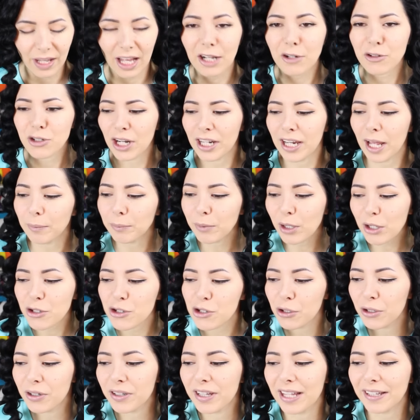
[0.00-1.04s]
Actually, I'm not
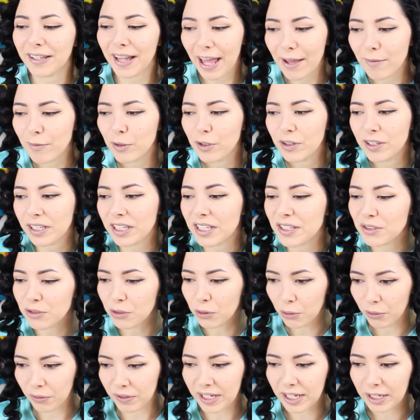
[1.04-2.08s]
sure that everything is
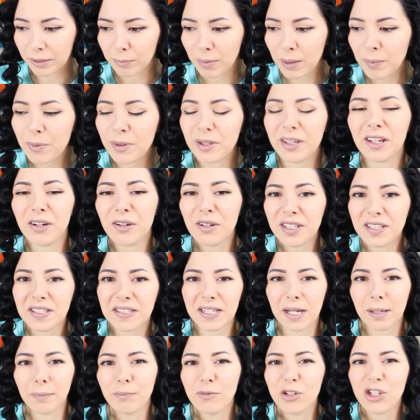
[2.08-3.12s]
Korean. Maybe there is
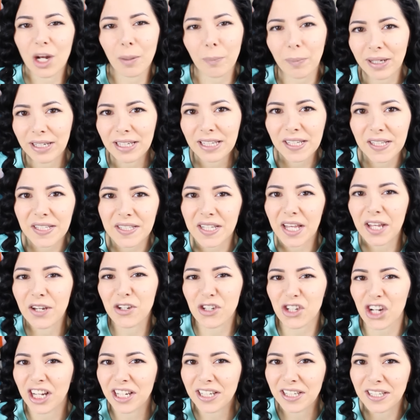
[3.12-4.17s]
some Japanese
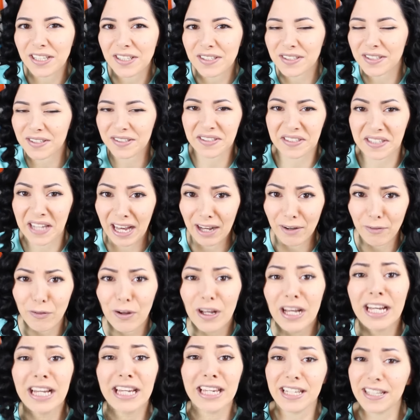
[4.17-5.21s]
and Chinese
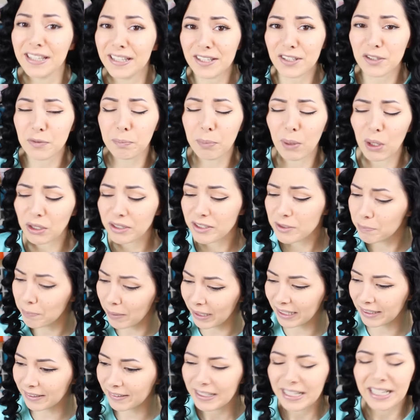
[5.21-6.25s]
stuff in this box,
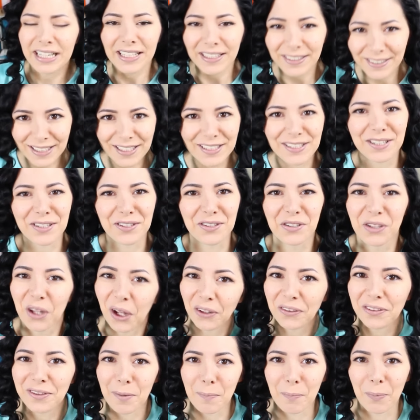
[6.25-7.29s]
but this is
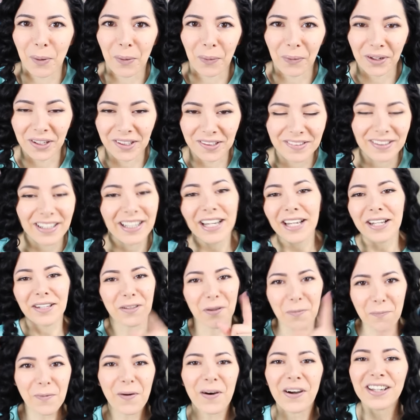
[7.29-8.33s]
not the point.
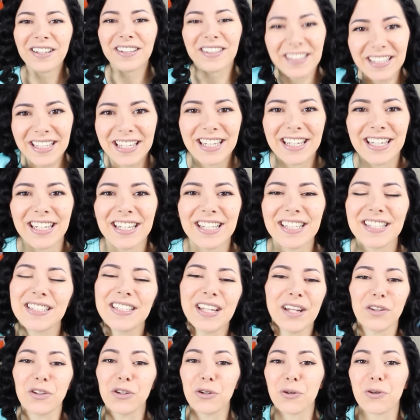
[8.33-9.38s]
The point is
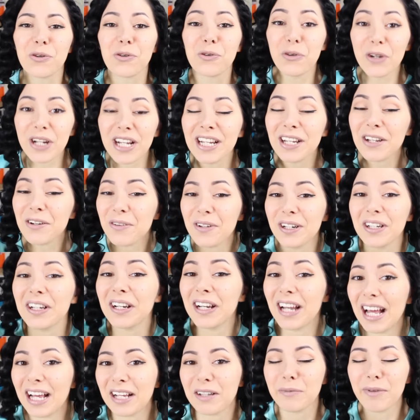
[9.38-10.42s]
that you really,
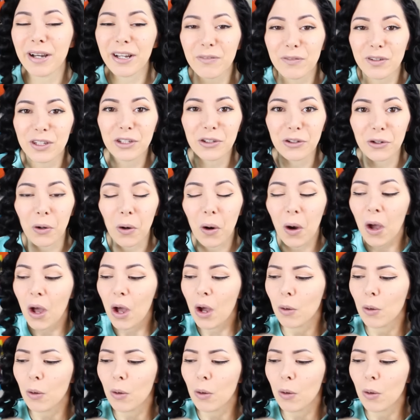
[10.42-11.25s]
really liked my video